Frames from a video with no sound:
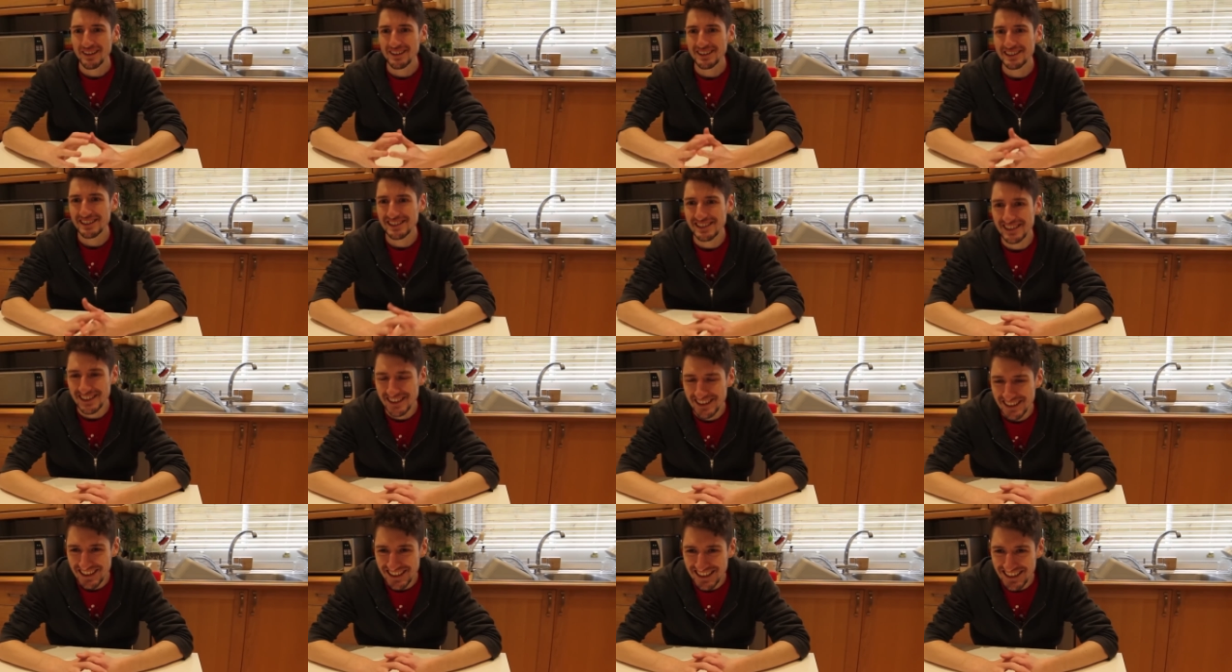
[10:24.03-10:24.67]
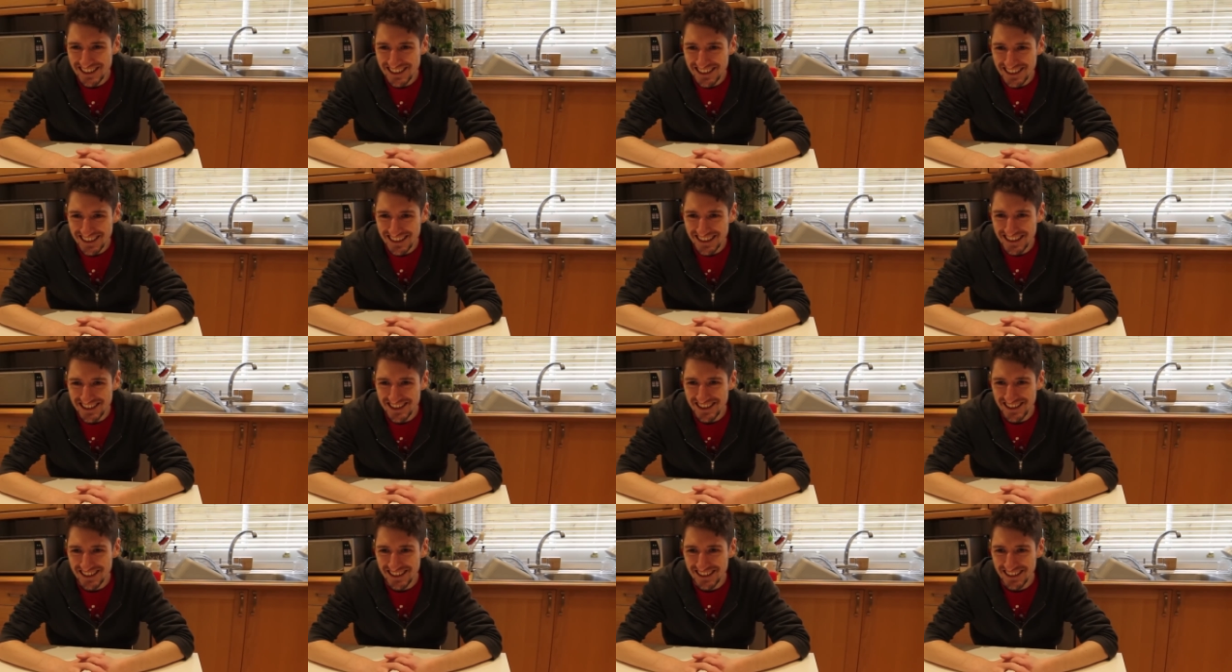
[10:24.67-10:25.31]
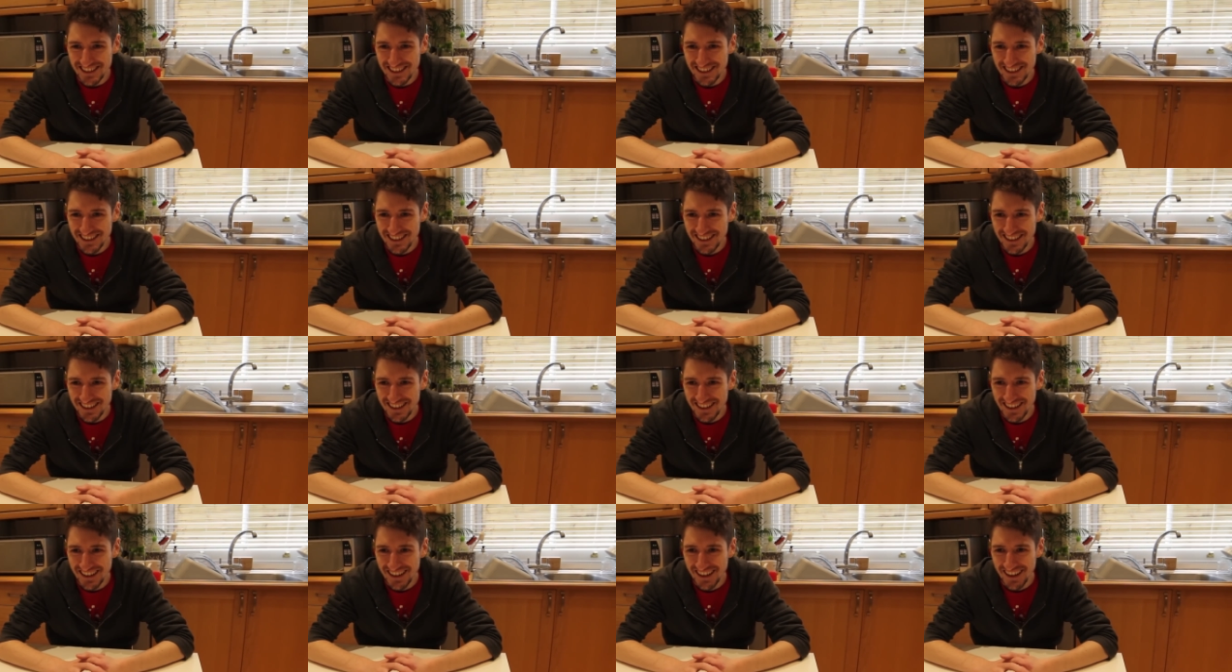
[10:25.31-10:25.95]
It's a, it's a, it's a,
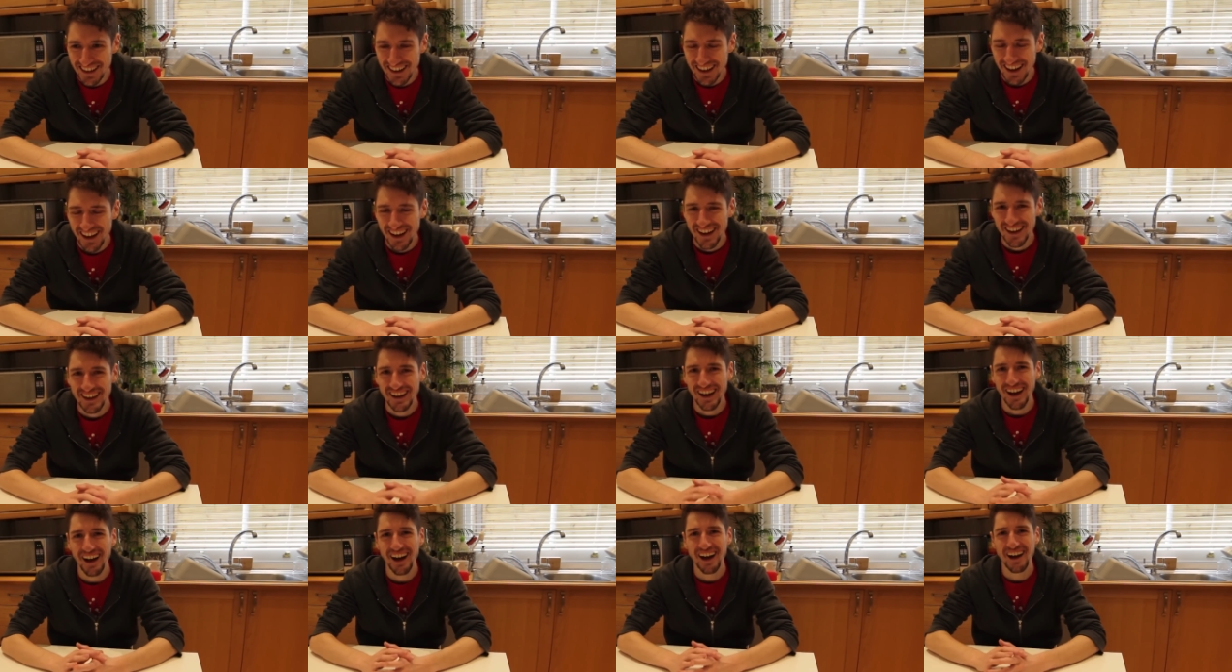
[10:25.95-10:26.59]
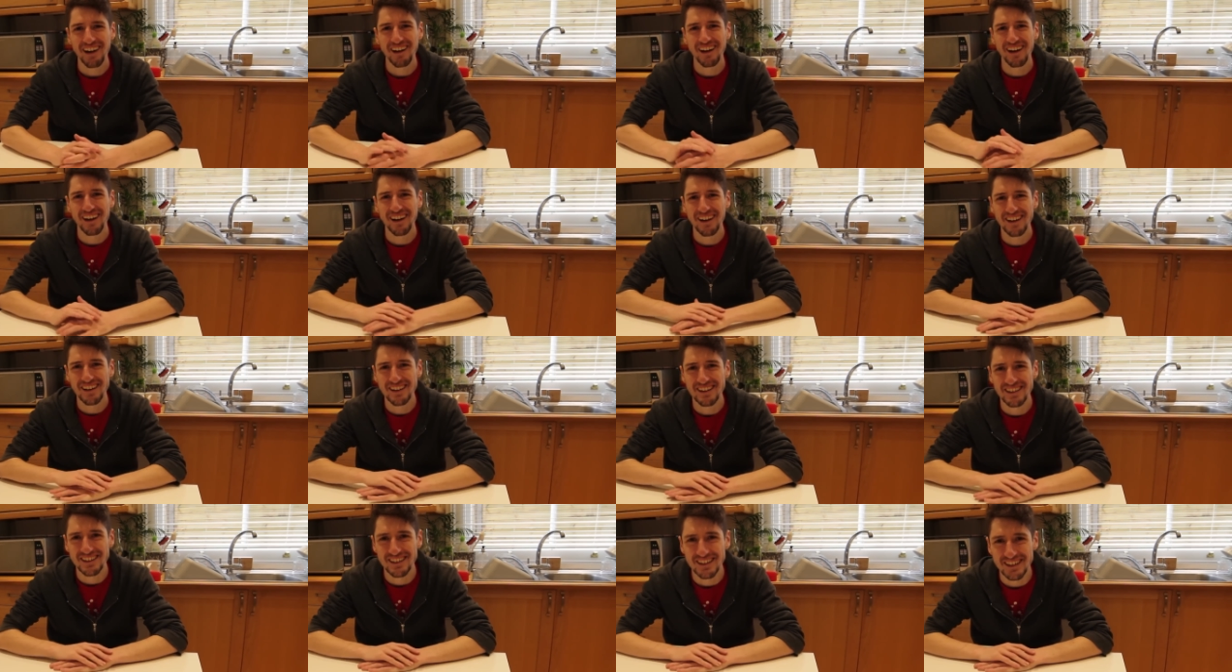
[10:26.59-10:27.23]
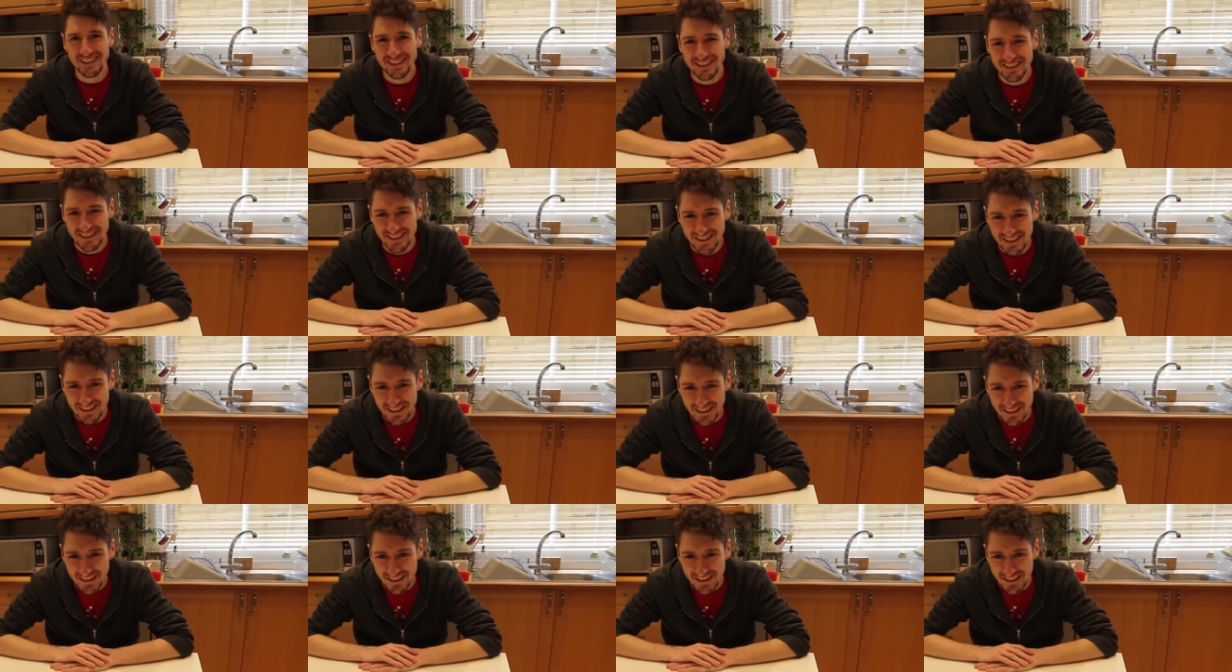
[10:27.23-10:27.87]
ah.
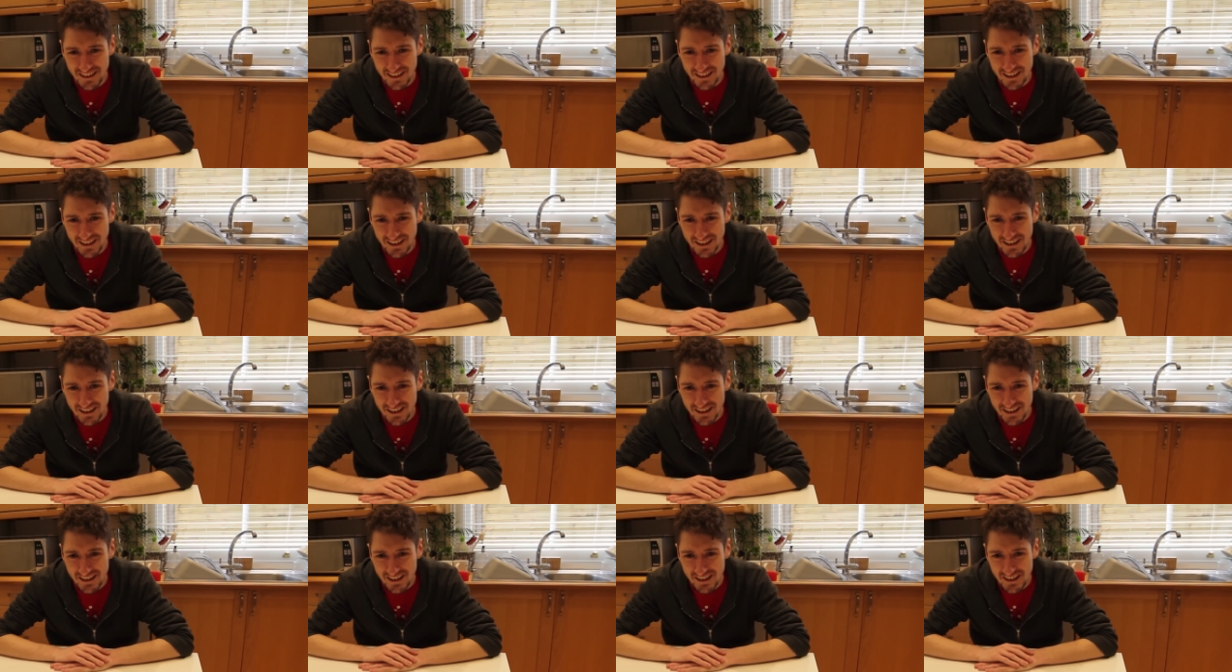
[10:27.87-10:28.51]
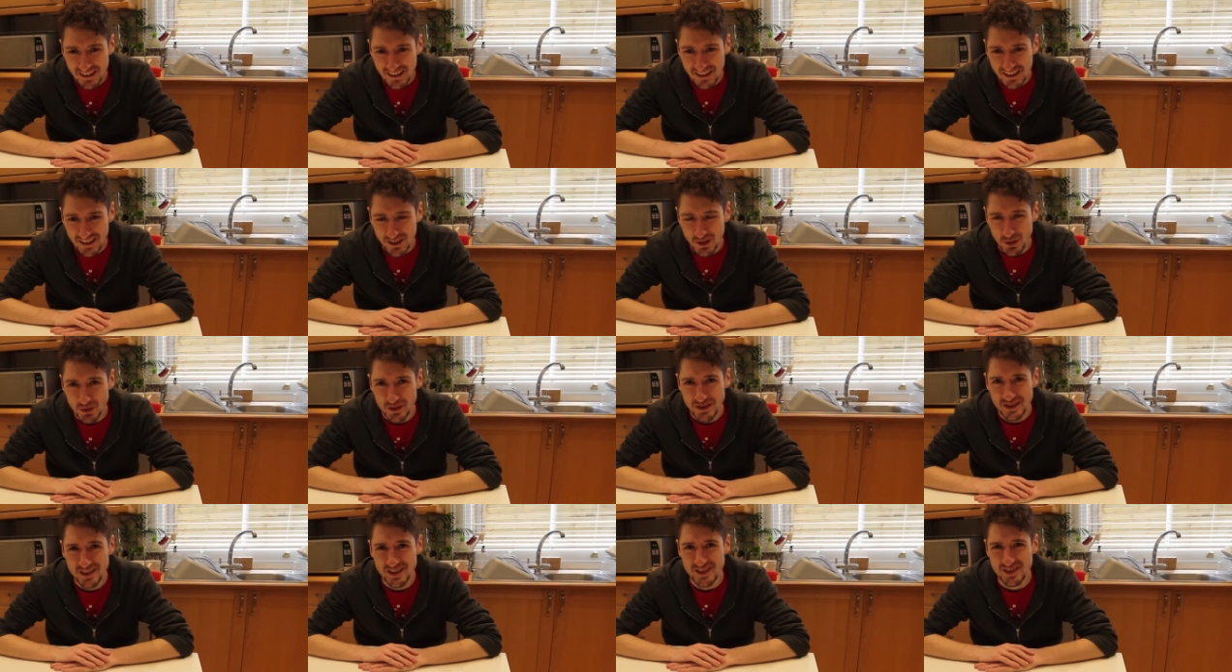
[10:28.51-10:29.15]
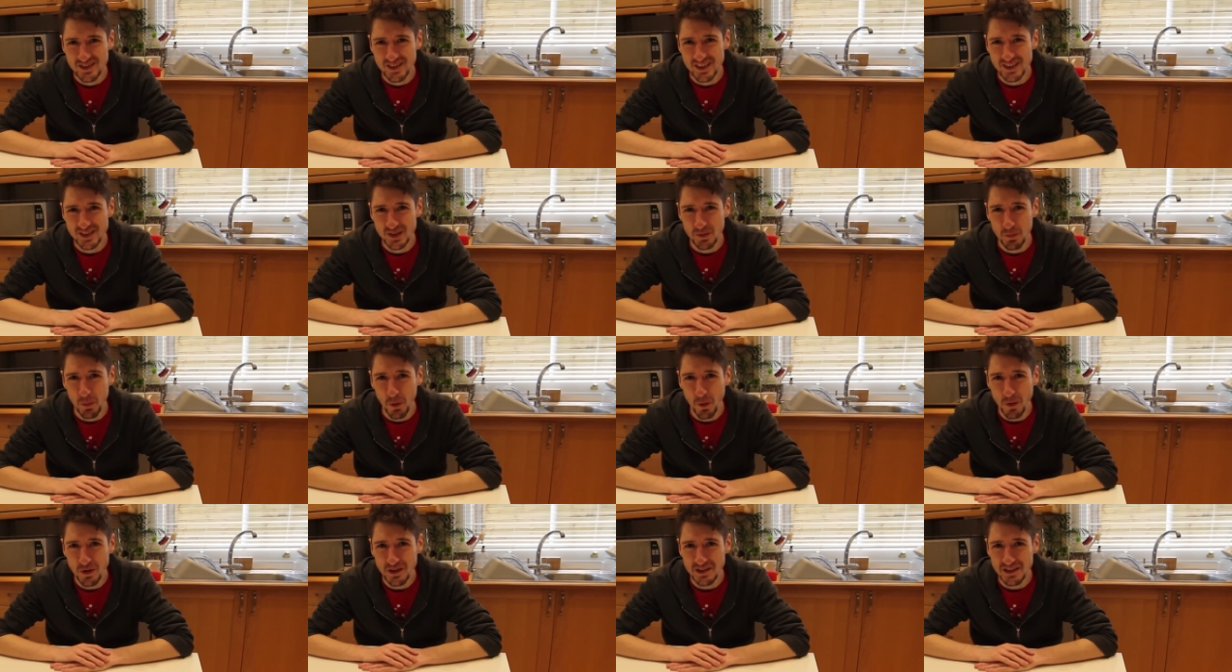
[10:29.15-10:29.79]
this is
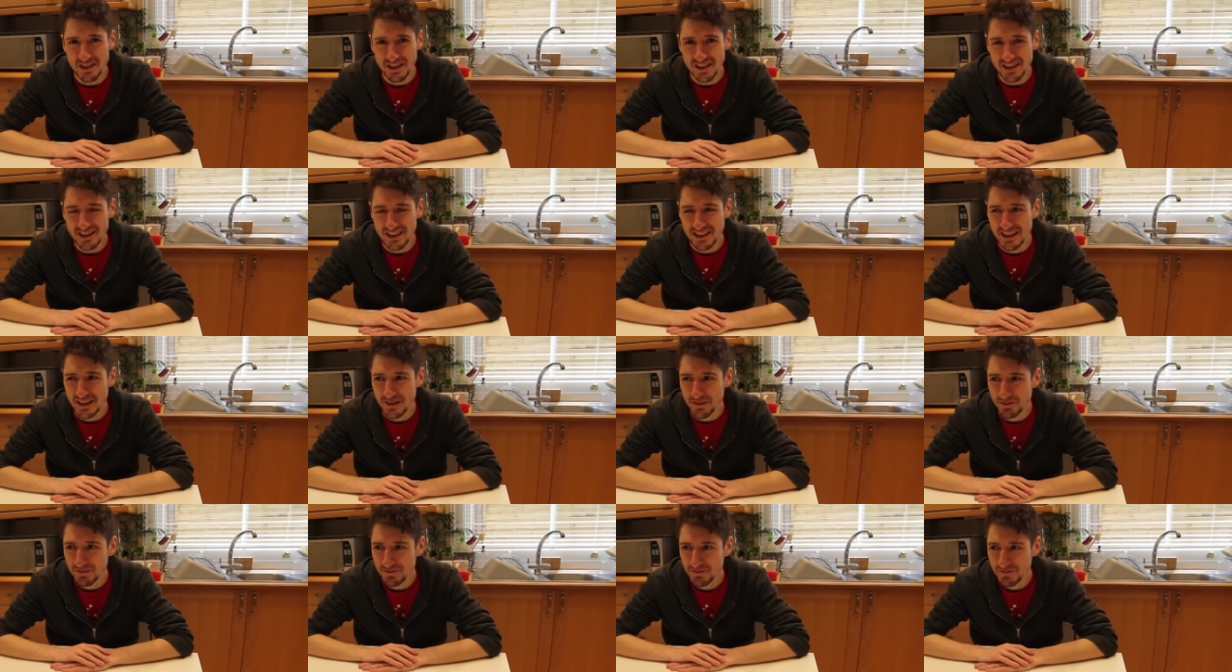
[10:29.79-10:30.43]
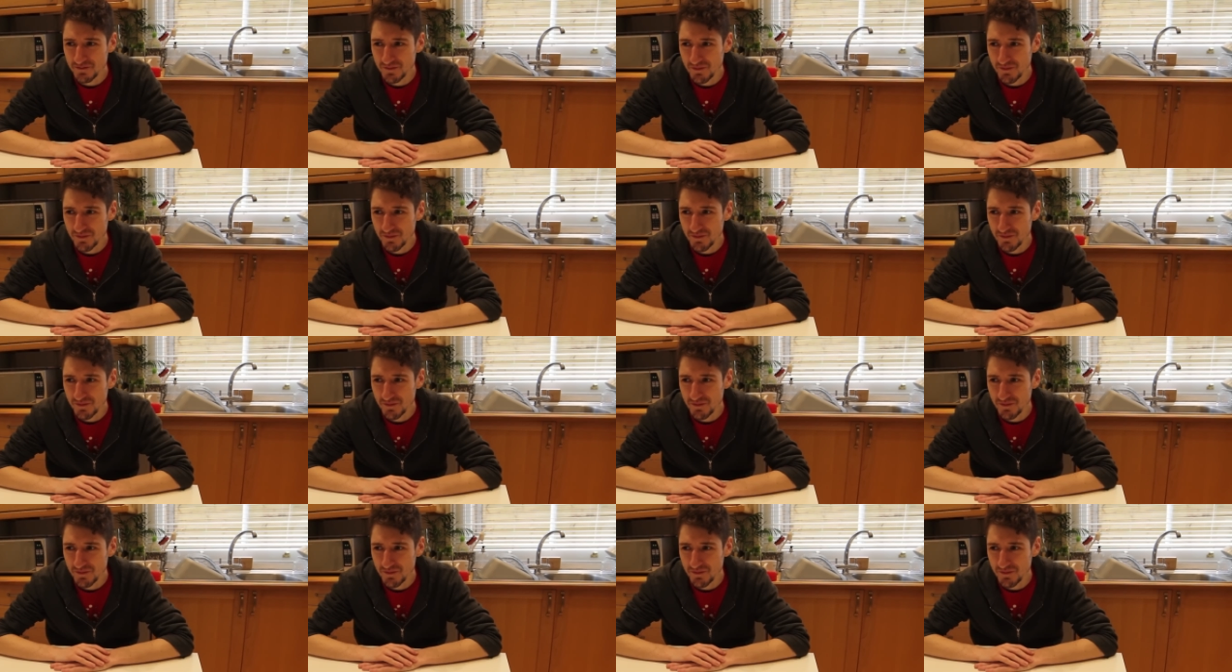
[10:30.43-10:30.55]
disappointing, isn't it?